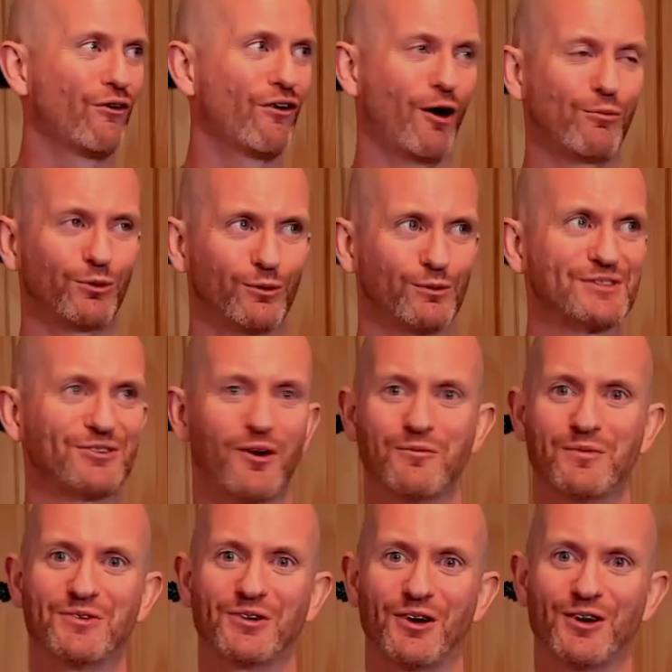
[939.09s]
I promise I've
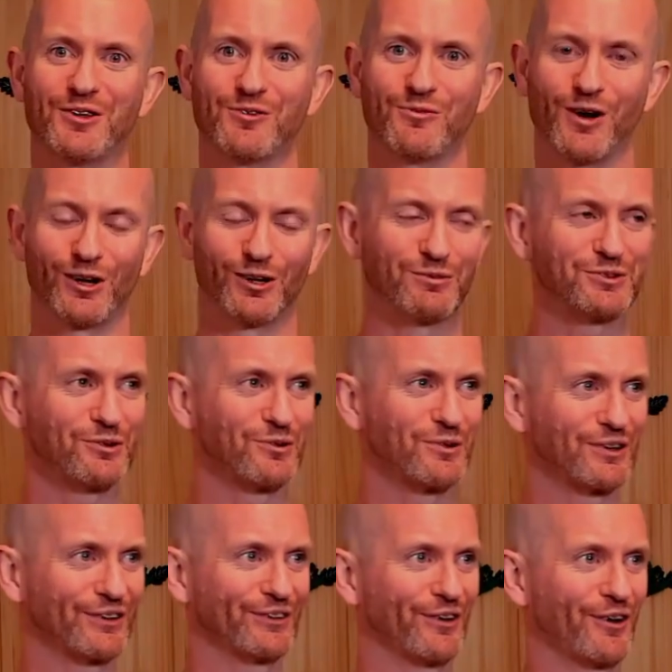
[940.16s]
been doing them while I'm
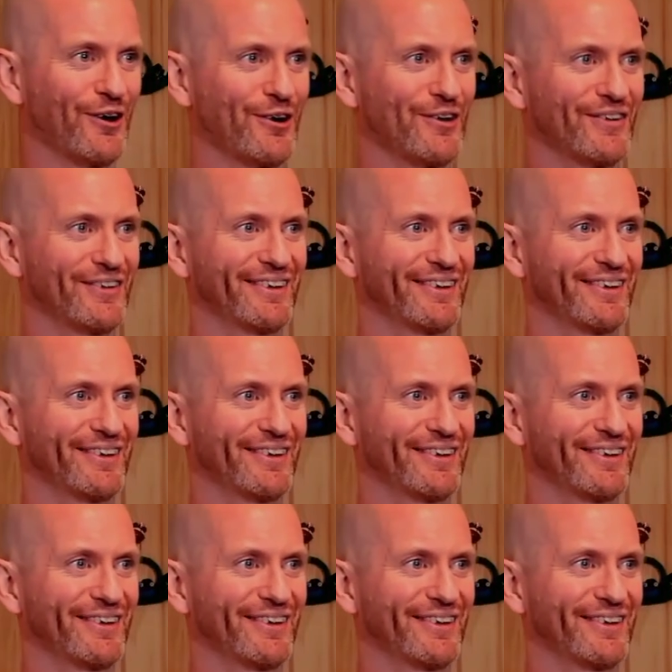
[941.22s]
talking though.